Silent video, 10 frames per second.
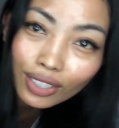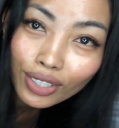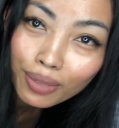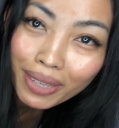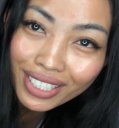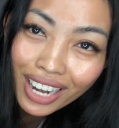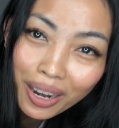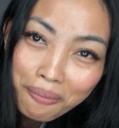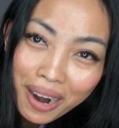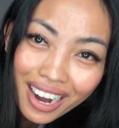caused me
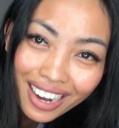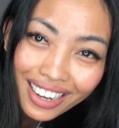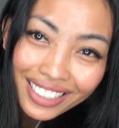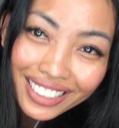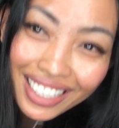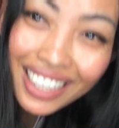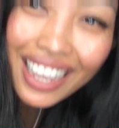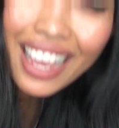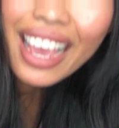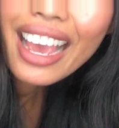dark part.
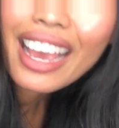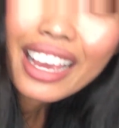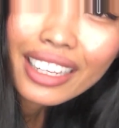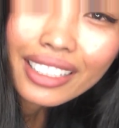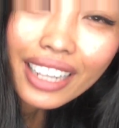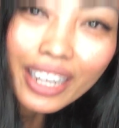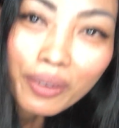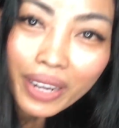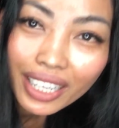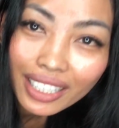And
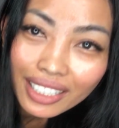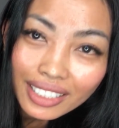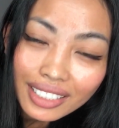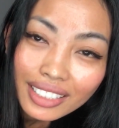anyway,